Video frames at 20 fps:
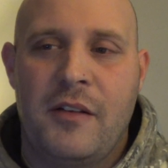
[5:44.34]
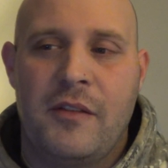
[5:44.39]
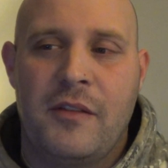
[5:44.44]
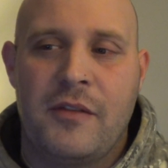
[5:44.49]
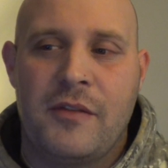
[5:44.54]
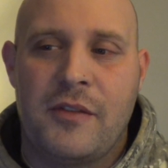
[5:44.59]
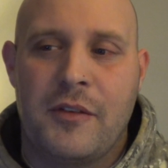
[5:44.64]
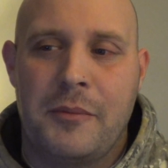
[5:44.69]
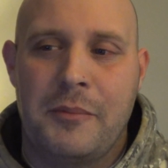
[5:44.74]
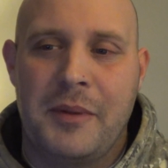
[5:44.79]

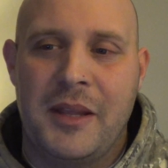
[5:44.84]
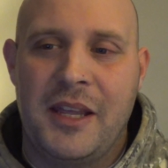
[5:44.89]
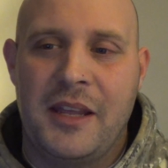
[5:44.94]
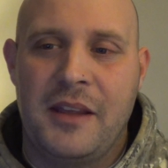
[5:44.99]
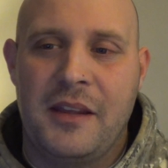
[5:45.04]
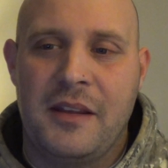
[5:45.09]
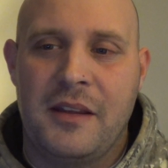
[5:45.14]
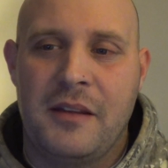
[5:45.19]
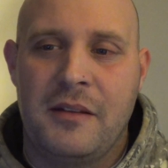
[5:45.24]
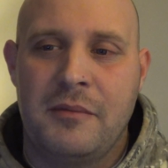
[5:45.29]
from
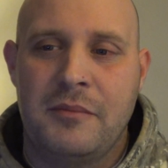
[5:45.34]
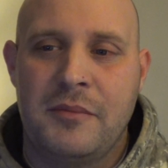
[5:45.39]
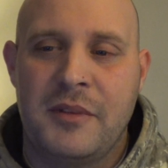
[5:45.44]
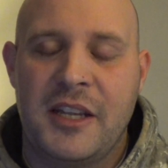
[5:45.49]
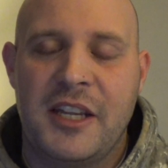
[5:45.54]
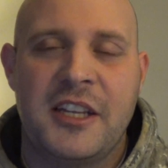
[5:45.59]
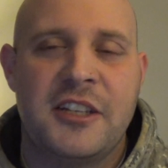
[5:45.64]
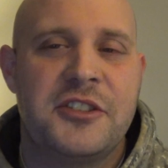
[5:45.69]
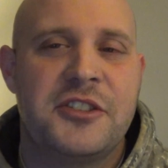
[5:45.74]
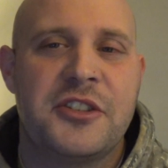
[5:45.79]
being
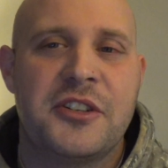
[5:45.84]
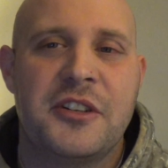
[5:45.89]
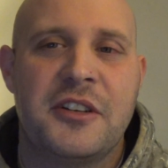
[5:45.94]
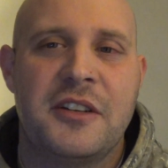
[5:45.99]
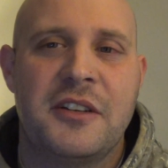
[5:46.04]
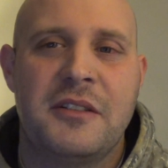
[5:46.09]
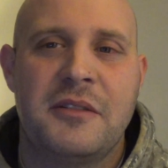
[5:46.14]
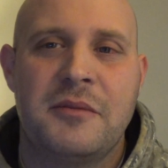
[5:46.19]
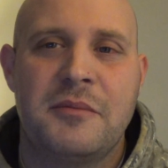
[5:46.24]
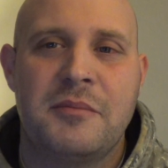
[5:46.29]
injured,
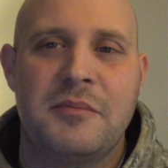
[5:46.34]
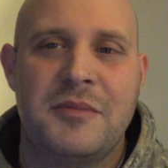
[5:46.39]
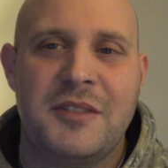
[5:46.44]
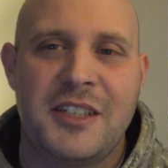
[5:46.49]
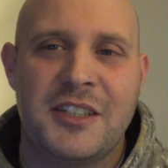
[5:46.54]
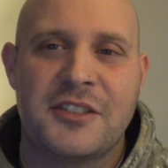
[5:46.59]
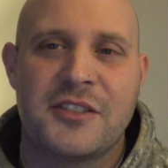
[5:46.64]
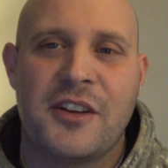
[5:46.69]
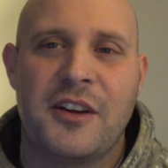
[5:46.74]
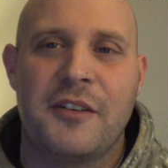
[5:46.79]

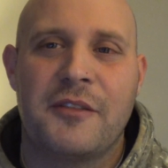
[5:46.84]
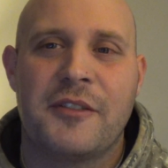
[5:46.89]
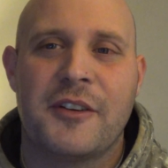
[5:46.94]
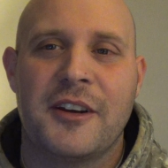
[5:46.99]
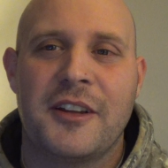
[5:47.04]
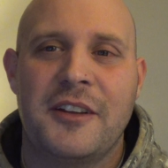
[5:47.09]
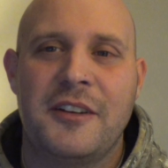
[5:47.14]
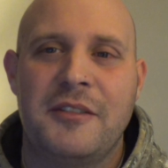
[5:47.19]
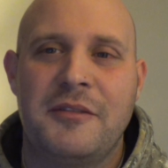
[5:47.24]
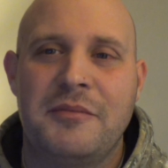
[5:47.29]

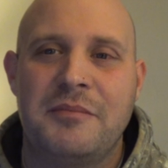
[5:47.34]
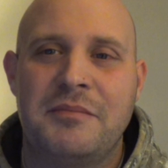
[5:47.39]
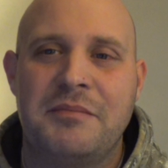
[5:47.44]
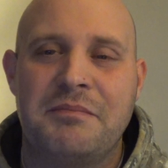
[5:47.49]
discomforted,